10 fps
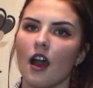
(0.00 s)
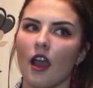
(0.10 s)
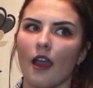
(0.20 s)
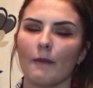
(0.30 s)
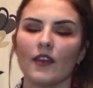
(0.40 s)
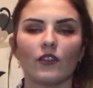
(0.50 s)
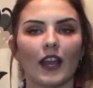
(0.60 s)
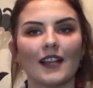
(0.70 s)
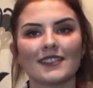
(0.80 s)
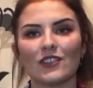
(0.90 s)
If you
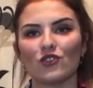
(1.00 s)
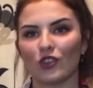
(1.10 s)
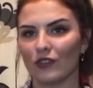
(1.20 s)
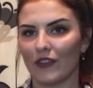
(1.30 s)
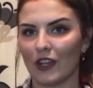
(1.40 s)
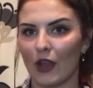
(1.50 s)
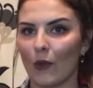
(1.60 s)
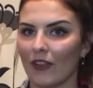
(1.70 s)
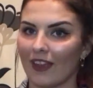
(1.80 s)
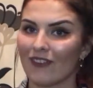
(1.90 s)
guys enjoy the
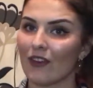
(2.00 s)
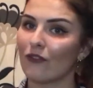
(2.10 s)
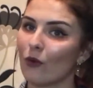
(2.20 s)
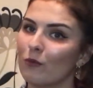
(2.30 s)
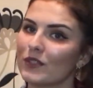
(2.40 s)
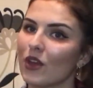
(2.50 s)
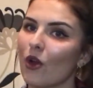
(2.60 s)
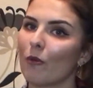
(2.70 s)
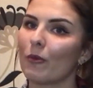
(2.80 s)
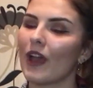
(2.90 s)
video, then give it a thumbs
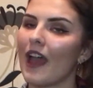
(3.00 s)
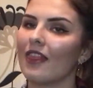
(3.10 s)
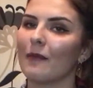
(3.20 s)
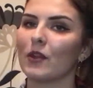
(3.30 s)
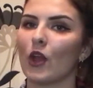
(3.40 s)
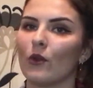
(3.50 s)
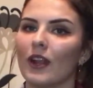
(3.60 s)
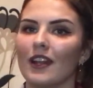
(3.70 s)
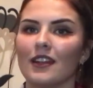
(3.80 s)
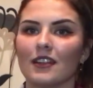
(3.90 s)
up and let me know
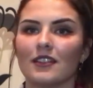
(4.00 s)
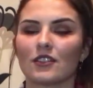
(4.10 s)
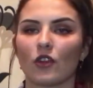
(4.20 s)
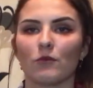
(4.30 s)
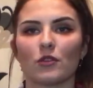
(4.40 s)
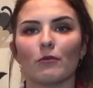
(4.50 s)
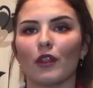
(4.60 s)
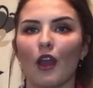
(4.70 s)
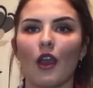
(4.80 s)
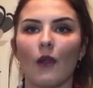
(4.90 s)
in the description
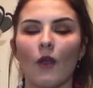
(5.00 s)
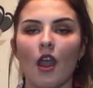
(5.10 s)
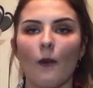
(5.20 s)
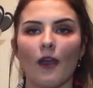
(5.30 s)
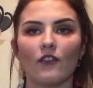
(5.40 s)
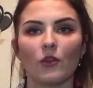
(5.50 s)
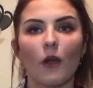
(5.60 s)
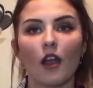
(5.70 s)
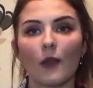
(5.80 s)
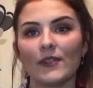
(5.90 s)
below whether
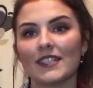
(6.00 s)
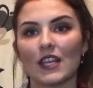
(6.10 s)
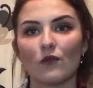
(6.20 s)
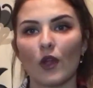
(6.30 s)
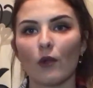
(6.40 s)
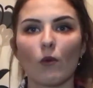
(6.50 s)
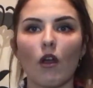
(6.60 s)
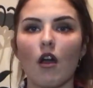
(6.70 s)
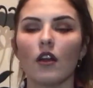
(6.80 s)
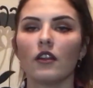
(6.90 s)
you are going to see Rogue
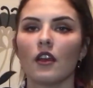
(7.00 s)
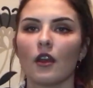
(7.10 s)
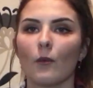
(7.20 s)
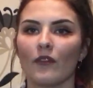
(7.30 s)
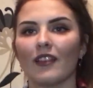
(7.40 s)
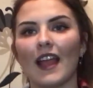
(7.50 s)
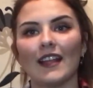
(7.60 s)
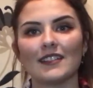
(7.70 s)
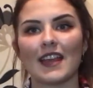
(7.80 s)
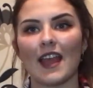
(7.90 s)
One, whether you
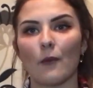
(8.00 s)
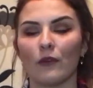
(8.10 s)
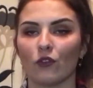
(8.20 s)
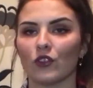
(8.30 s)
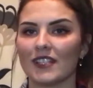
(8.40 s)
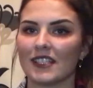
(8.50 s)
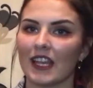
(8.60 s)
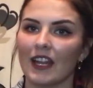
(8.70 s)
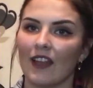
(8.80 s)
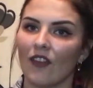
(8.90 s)
liked it, whether you've already
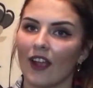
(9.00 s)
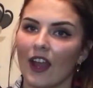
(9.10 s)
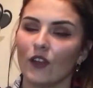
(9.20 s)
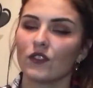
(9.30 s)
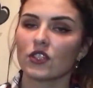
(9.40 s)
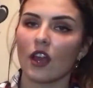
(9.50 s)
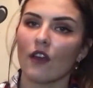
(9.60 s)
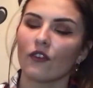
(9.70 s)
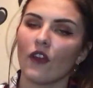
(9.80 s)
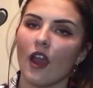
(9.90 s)
seen it, that kind of stuff.